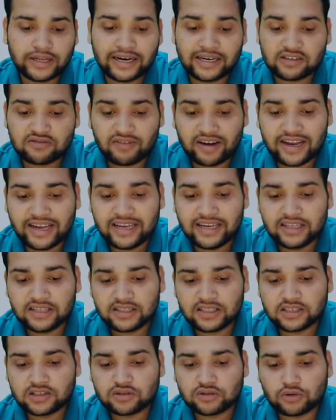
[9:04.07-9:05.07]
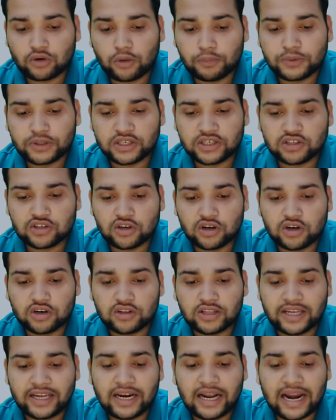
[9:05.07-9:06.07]
that's why this option is over
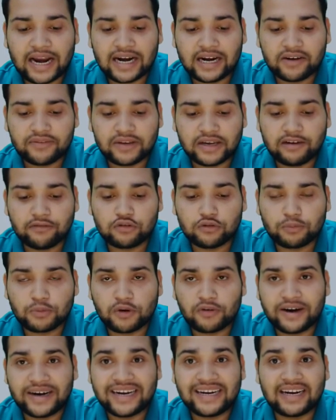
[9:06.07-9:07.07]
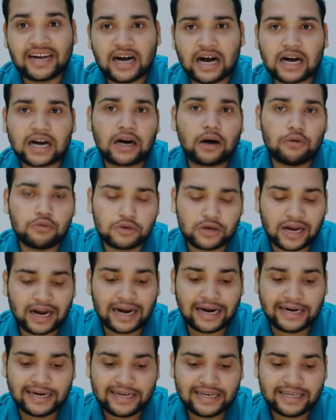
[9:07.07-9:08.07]
there, and we have to provide an account
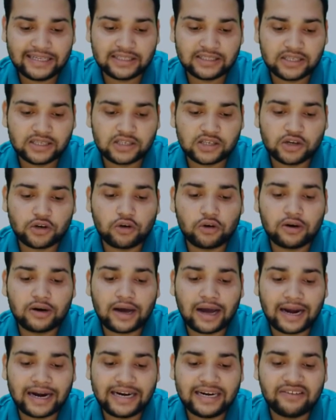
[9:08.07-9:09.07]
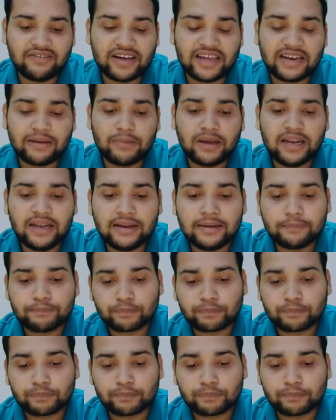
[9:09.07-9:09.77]
ID in this record ID variable.